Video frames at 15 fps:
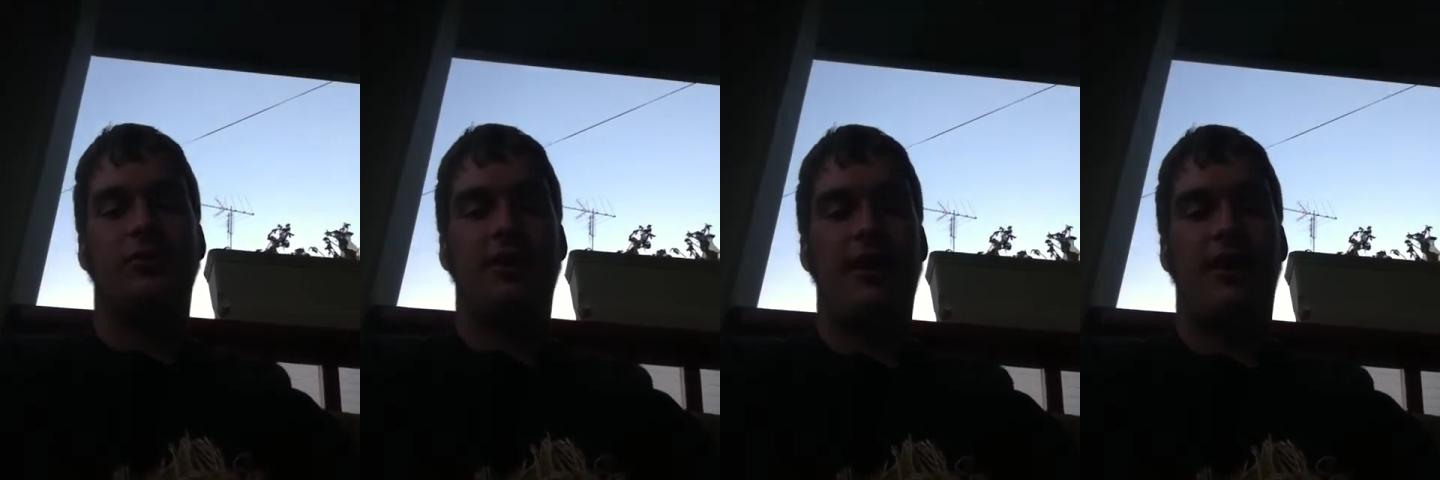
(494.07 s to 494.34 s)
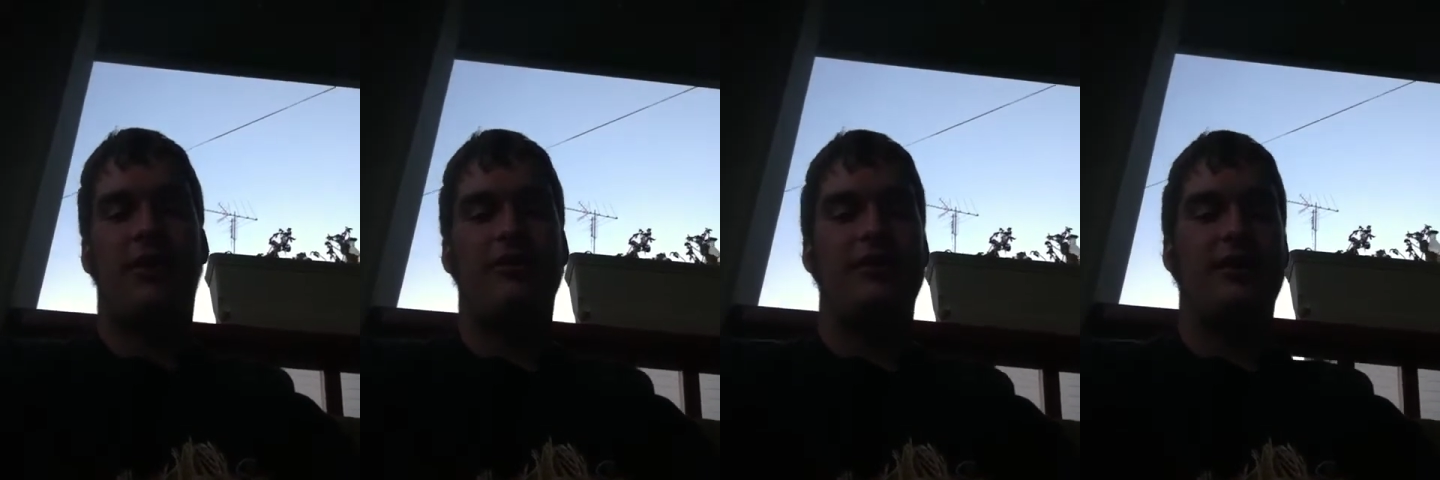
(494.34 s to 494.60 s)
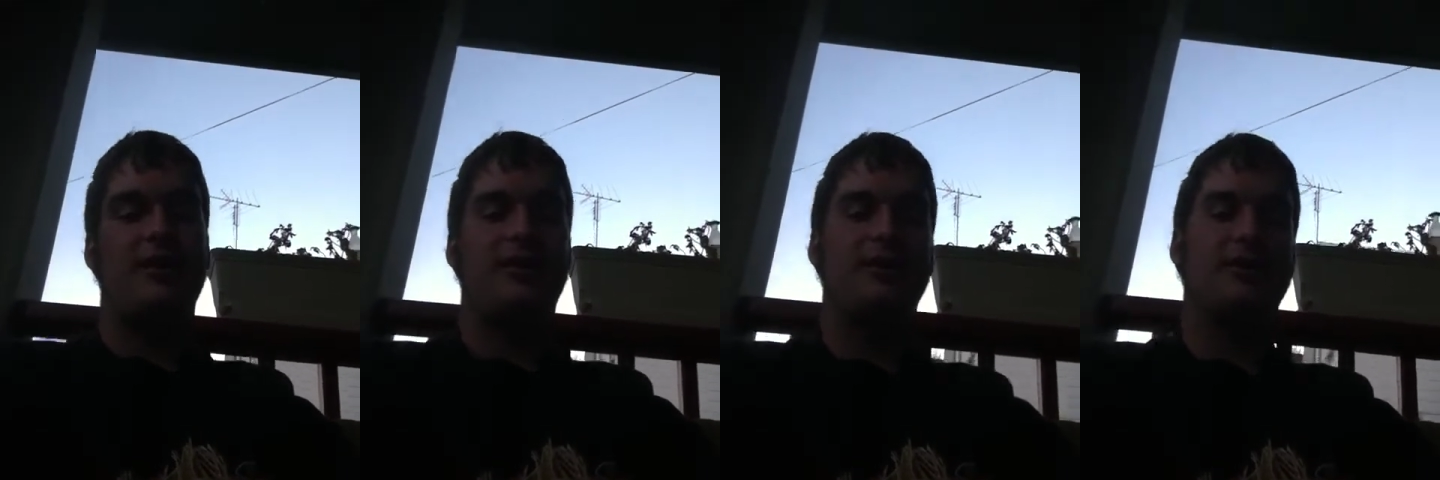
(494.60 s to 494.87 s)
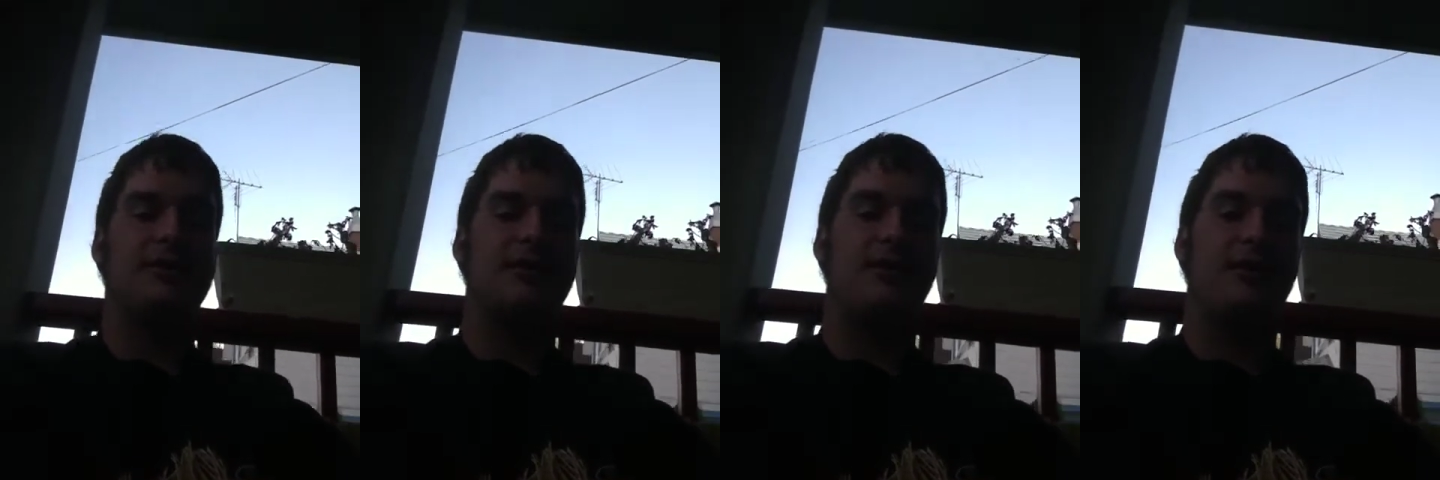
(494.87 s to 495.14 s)

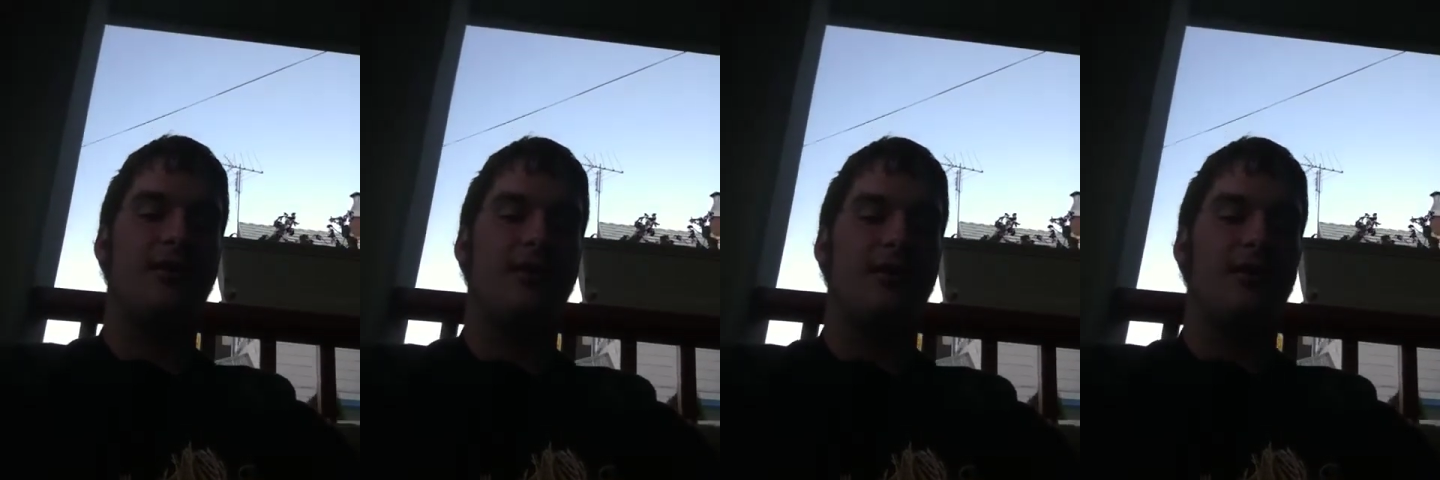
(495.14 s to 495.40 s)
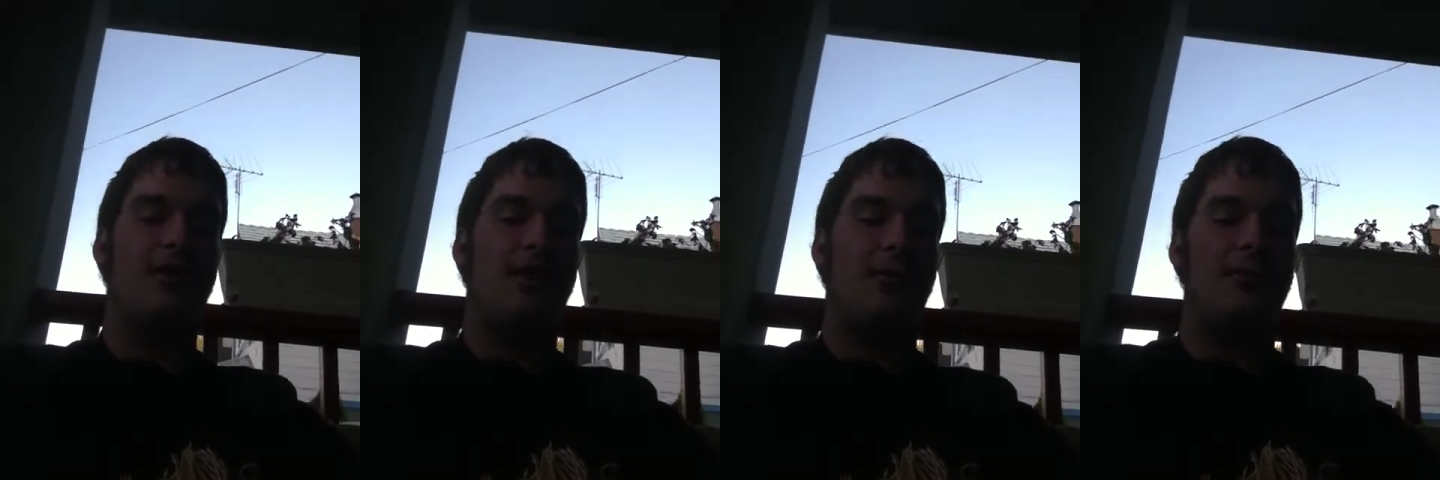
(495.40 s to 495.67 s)
Heretics. I